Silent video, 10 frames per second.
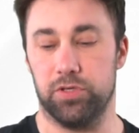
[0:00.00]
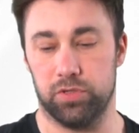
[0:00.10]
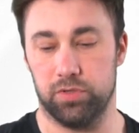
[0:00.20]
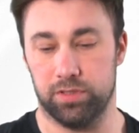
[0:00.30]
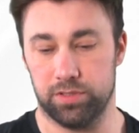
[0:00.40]

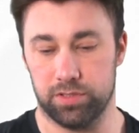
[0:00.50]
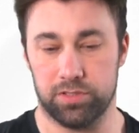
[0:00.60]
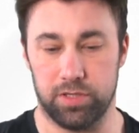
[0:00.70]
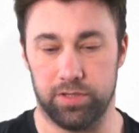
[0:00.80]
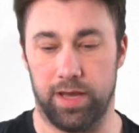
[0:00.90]
do just
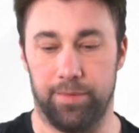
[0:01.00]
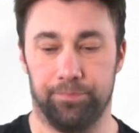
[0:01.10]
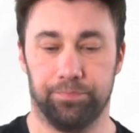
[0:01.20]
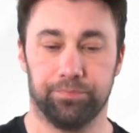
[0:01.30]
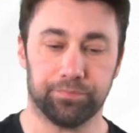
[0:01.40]
do that.
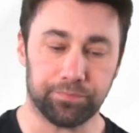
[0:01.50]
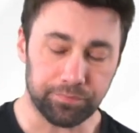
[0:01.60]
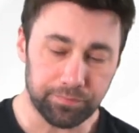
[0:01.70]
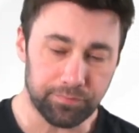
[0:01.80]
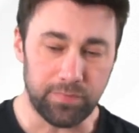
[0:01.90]

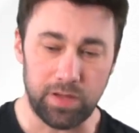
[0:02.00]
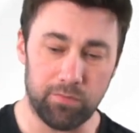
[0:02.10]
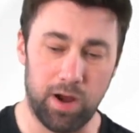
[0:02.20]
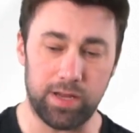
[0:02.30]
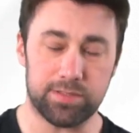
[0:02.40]

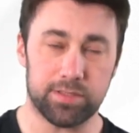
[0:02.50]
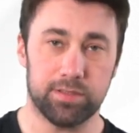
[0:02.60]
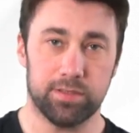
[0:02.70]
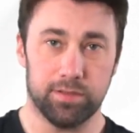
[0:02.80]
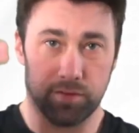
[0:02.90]
Right,
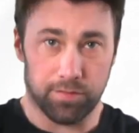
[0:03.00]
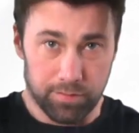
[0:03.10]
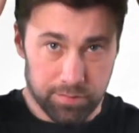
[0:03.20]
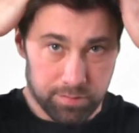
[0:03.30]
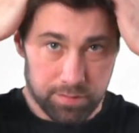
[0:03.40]

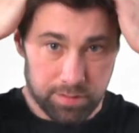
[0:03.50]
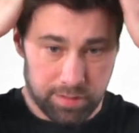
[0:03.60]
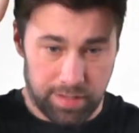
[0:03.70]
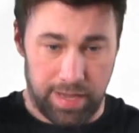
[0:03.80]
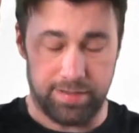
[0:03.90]

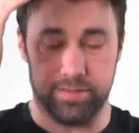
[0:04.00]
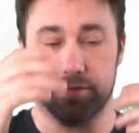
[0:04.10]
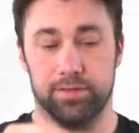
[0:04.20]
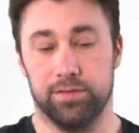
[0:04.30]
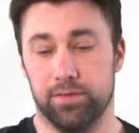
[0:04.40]
head.
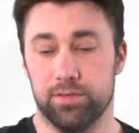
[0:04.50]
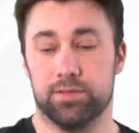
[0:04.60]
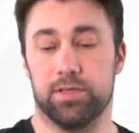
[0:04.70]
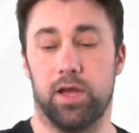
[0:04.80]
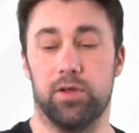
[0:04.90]

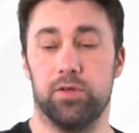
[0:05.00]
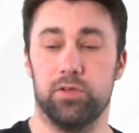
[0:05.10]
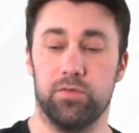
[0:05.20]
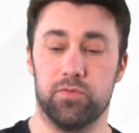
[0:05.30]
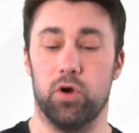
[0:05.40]
So
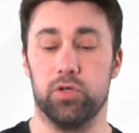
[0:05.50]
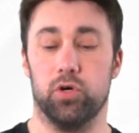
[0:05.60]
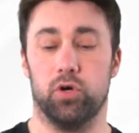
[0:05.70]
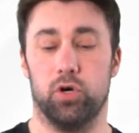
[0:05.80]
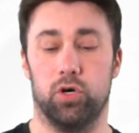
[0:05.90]
you've got
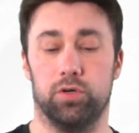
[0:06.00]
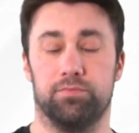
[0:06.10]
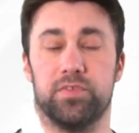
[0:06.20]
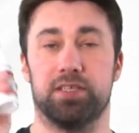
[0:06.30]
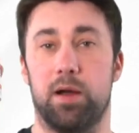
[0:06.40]

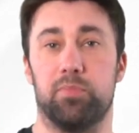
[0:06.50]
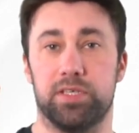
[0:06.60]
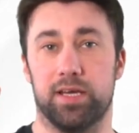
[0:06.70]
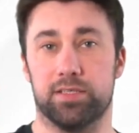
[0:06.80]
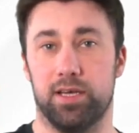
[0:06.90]
your scalp
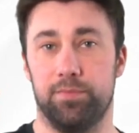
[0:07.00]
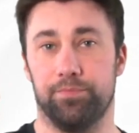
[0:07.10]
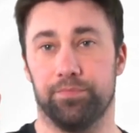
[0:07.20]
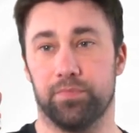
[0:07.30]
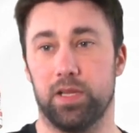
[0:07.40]
protector.
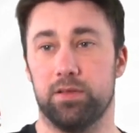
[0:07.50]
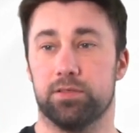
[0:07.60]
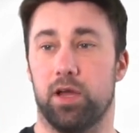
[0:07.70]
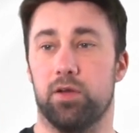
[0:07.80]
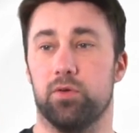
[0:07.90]

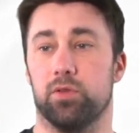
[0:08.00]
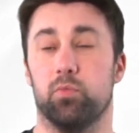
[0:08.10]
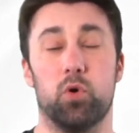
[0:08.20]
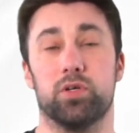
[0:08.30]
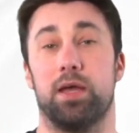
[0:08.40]
So
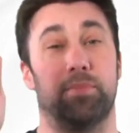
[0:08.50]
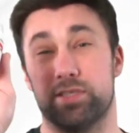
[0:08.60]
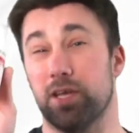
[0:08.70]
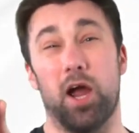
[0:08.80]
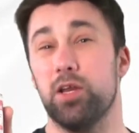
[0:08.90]
Walker Tape, this
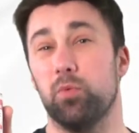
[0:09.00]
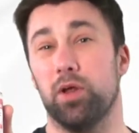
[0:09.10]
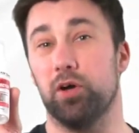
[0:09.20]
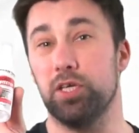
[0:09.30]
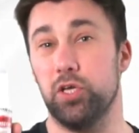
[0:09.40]
is the only
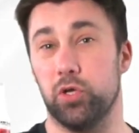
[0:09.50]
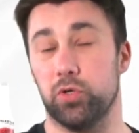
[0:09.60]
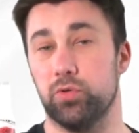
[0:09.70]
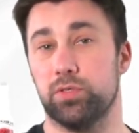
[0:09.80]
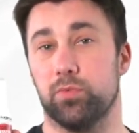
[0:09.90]
one I
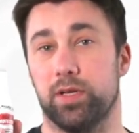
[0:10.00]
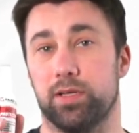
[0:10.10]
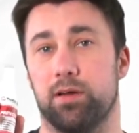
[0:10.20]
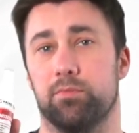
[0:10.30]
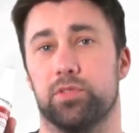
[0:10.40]
use when
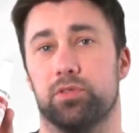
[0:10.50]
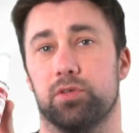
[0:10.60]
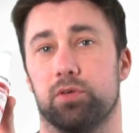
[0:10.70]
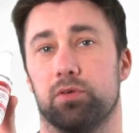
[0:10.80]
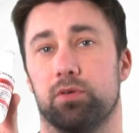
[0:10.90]
it comes
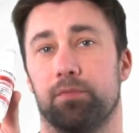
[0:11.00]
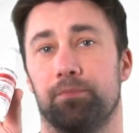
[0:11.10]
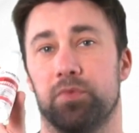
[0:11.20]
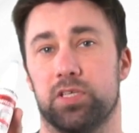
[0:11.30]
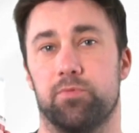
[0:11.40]
to
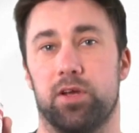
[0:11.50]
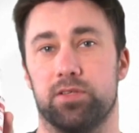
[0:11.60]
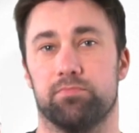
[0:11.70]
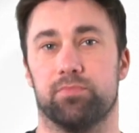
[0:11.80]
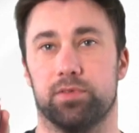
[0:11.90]
the spray
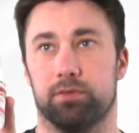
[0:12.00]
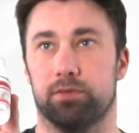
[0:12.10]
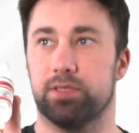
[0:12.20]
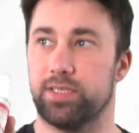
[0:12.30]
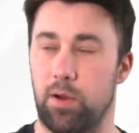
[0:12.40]
on
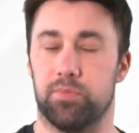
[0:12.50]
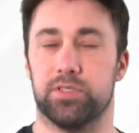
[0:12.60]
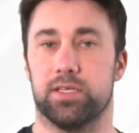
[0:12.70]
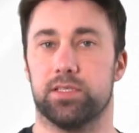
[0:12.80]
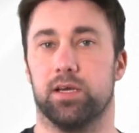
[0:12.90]
scalp
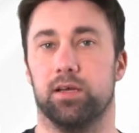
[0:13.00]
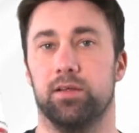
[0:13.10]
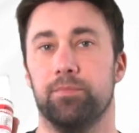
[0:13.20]
protector.